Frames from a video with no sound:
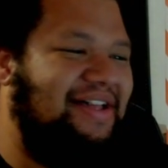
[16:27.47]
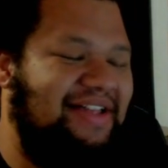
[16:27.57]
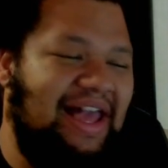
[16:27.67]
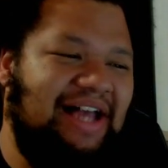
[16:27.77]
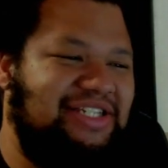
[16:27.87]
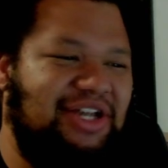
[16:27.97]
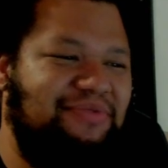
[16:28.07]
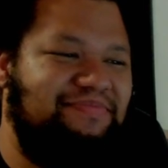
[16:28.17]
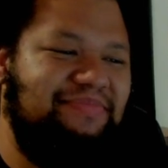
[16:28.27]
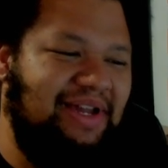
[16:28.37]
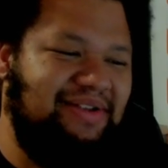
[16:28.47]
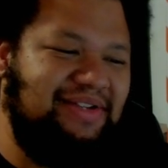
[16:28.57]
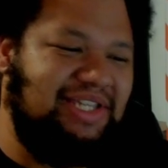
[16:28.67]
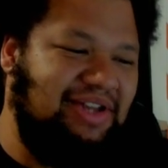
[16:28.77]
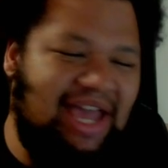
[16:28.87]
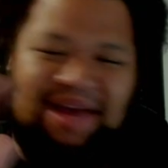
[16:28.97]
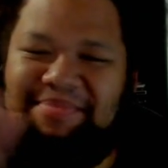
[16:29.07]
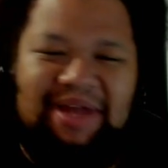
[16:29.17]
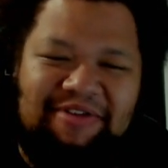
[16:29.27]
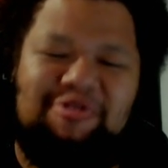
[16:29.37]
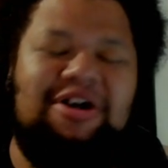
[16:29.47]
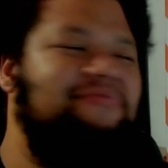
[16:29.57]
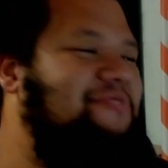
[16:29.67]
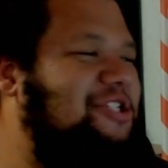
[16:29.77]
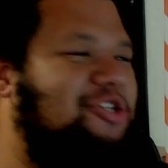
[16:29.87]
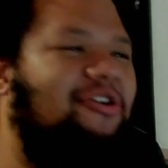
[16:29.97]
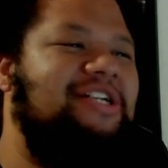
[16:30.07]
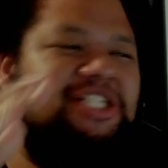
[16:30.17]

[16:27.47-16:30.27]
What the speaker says: Yeah, so yeah, everyone rejoice.